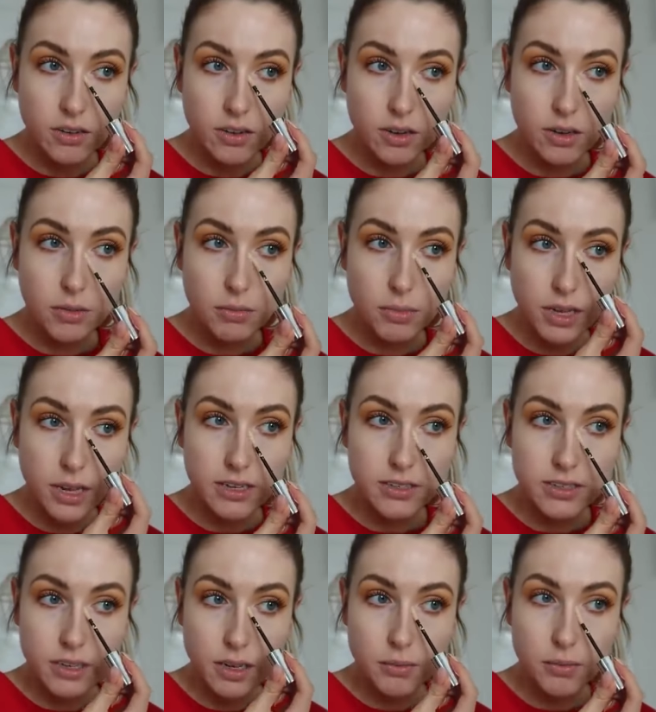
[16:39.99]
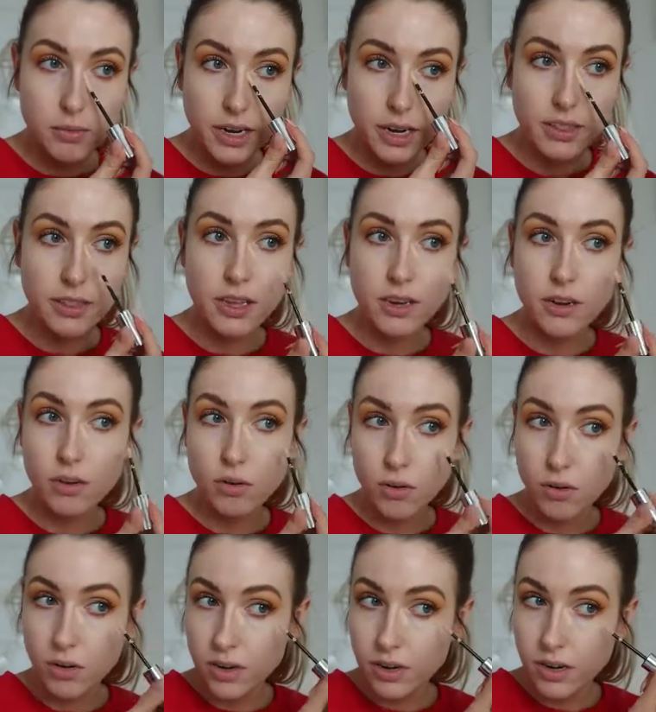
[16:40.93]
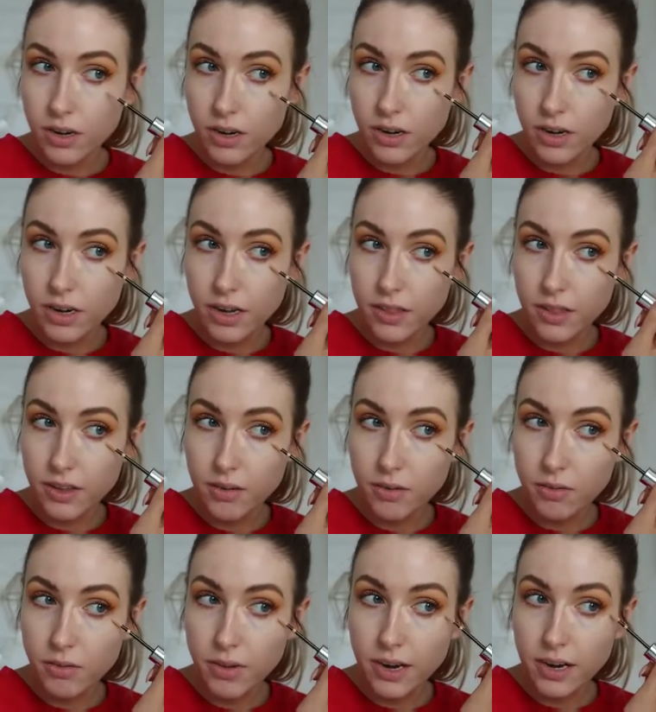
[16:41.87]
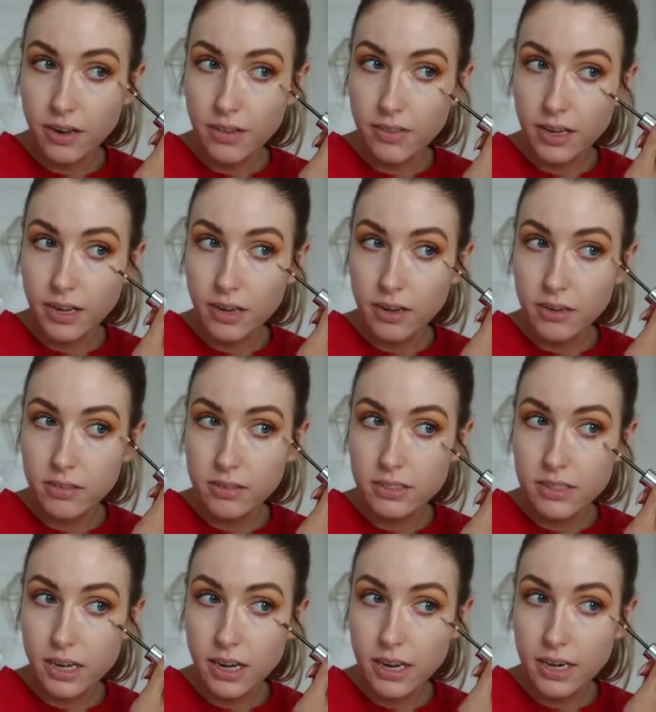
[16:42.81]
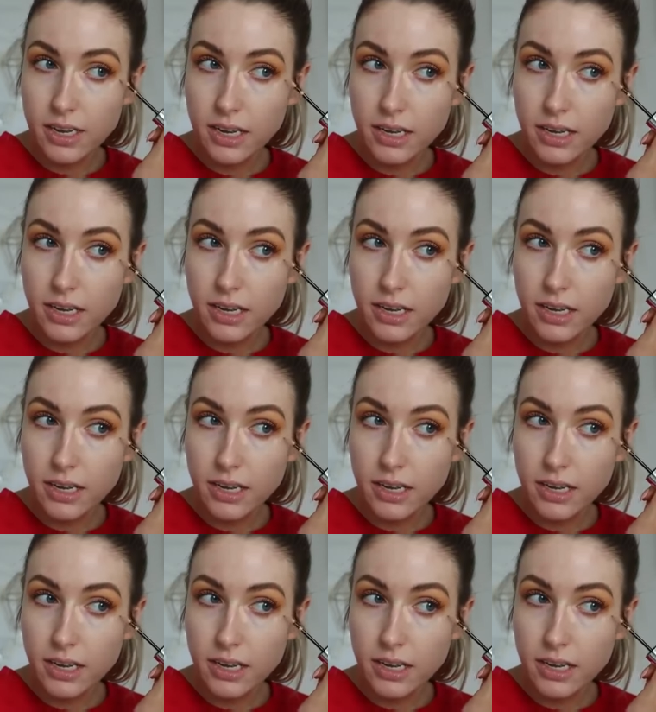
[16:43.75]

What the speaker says: I'm gonna apply some right in the inner corner and then right on the outside